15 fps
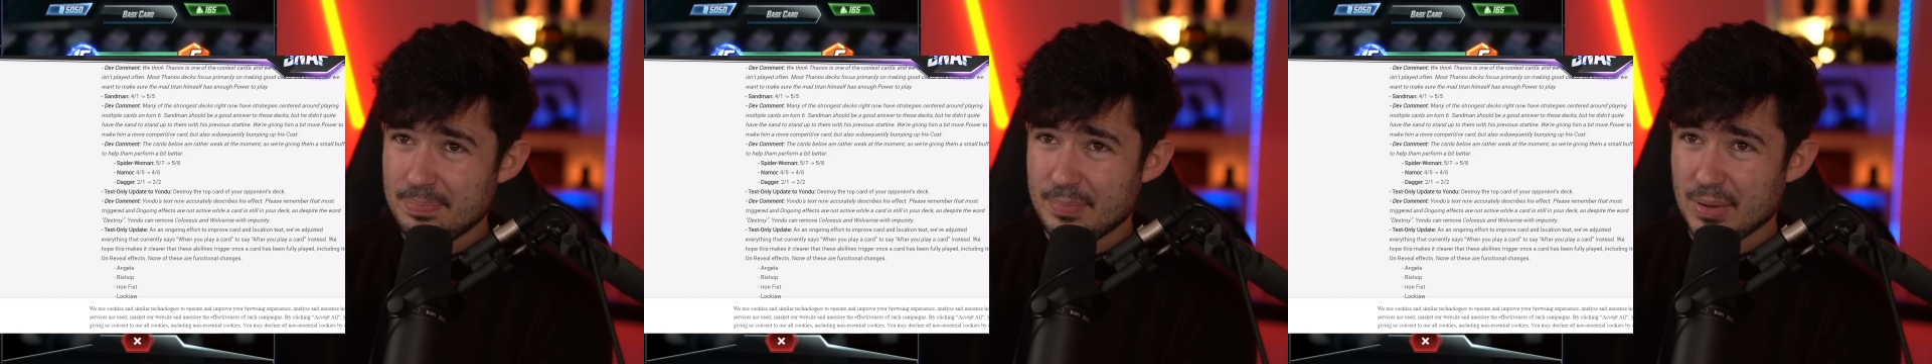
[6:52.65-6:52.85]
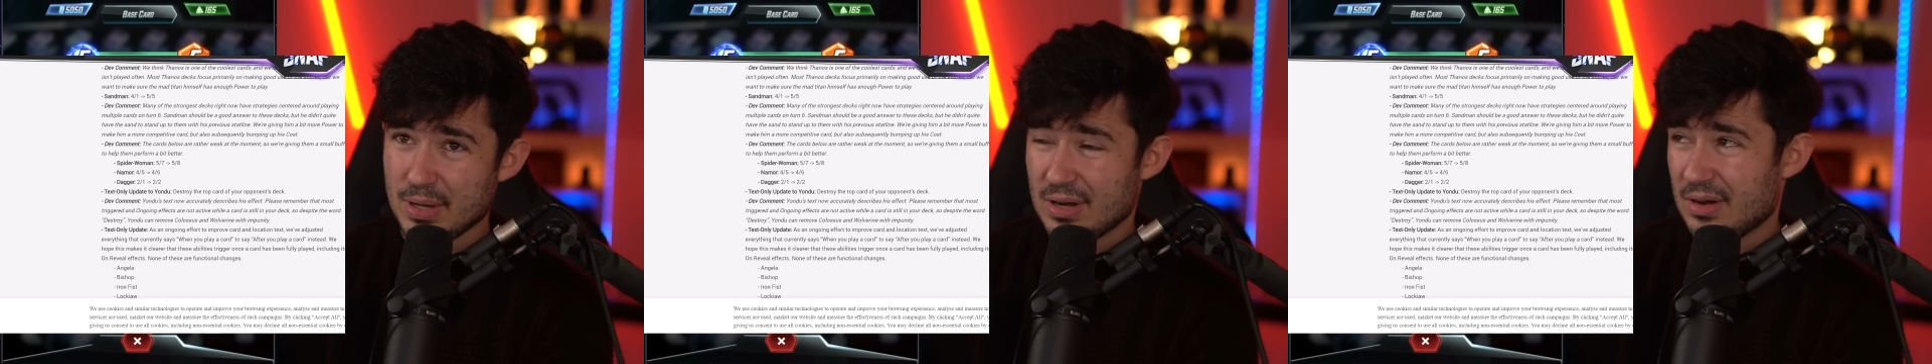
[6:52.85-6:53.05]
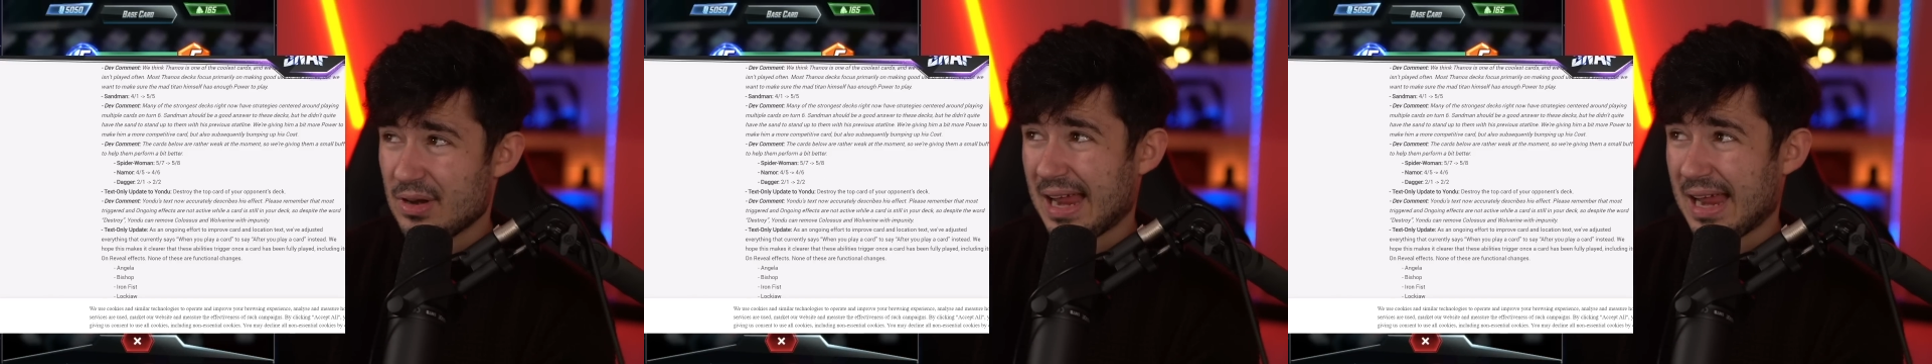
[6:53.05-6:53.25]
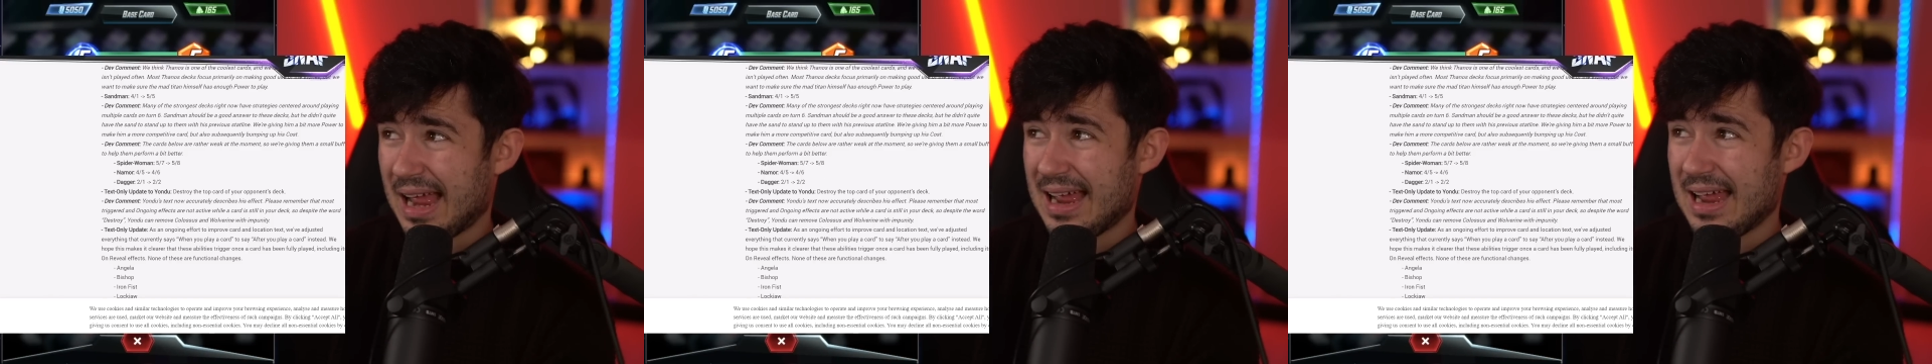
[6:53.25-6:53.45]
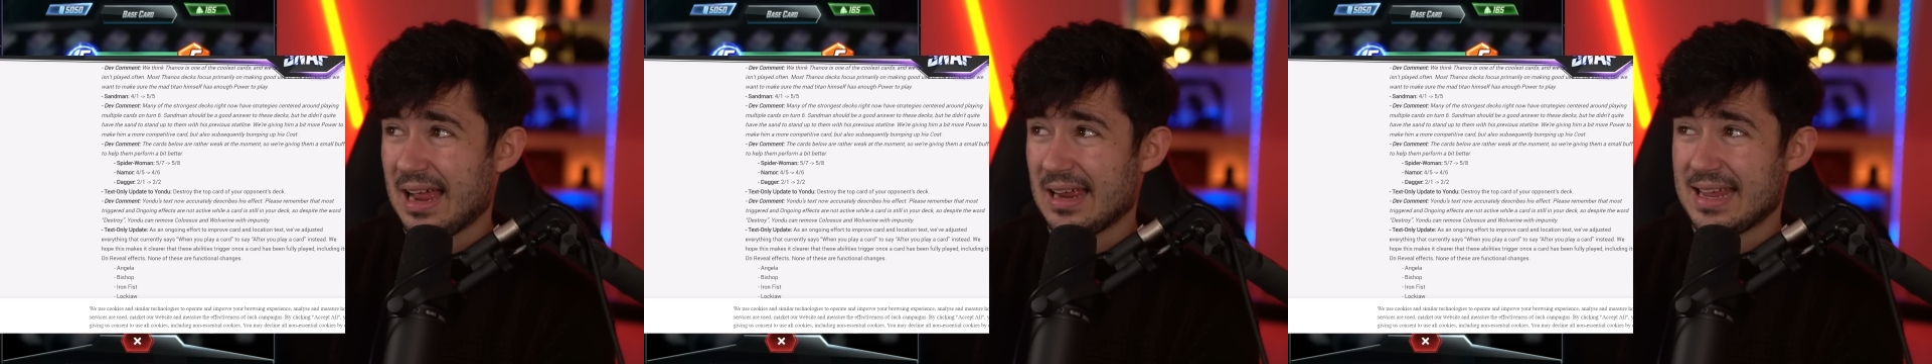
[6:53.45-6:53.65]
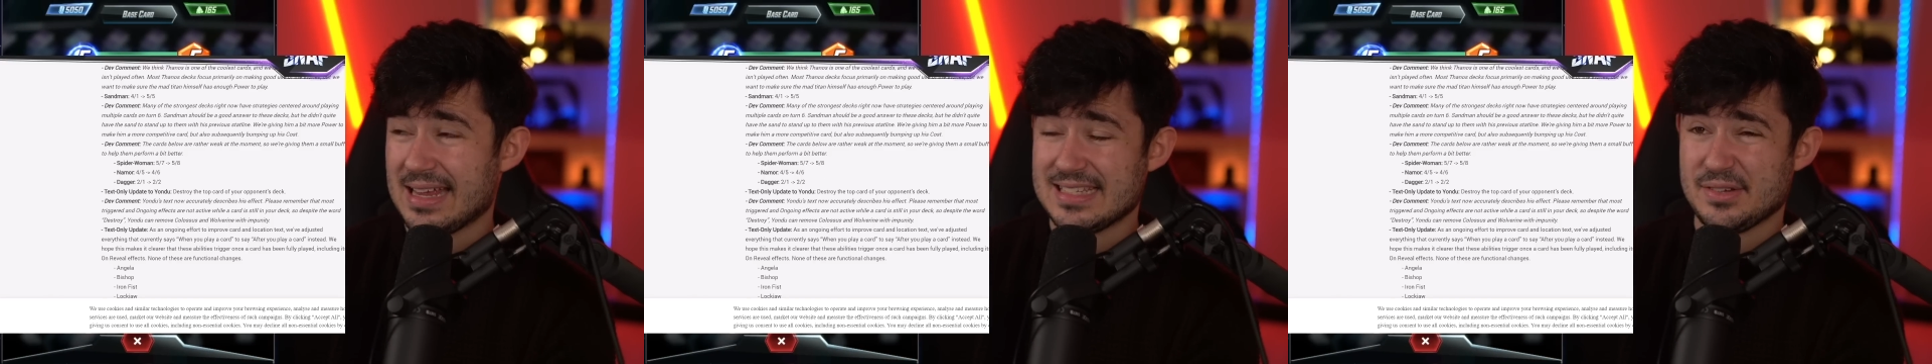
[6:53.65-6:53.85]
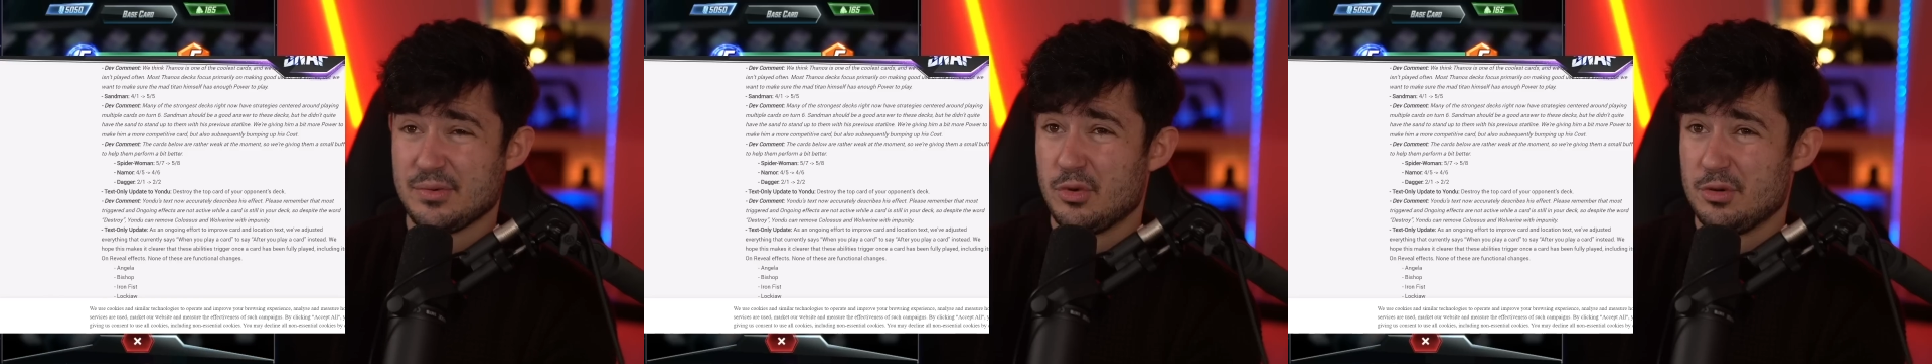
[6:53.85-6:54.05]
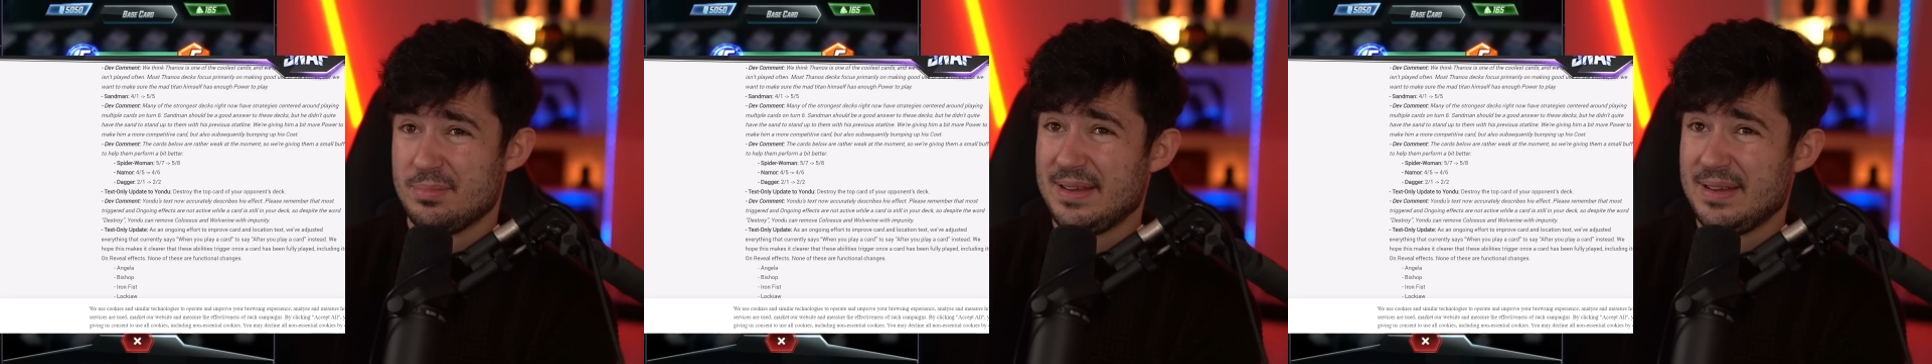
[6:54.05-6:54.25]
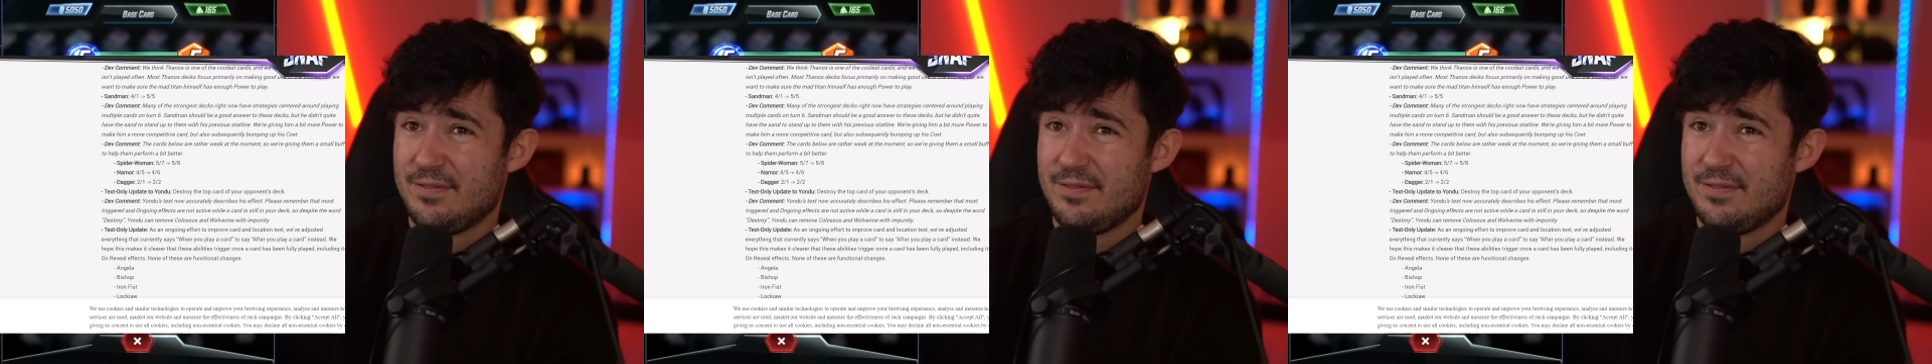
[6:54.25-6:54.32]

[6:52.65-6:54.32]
but I guess it would be